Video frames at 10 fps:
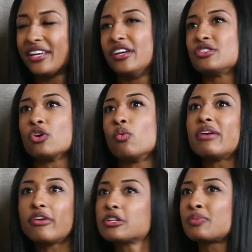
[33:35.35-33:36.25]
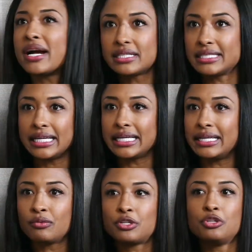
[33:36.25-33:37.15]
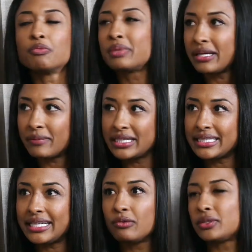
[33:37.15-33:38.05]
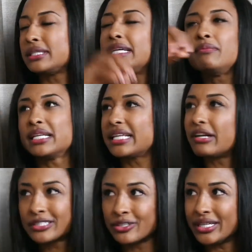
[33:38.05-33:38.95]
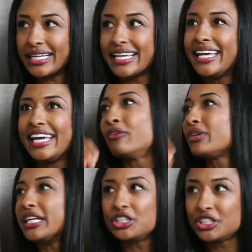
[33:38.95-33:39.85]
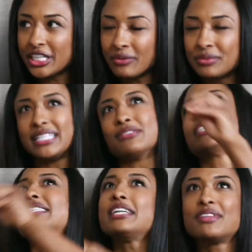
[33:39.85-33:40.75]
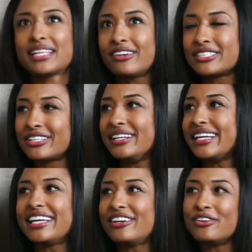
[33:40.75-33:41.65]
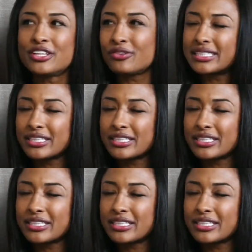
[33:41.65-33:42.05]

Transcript: So whatever I was practicing to do with plant medicine was the same thing that I was learning in relationships, and it was the same thing that I was learning, in the wrestling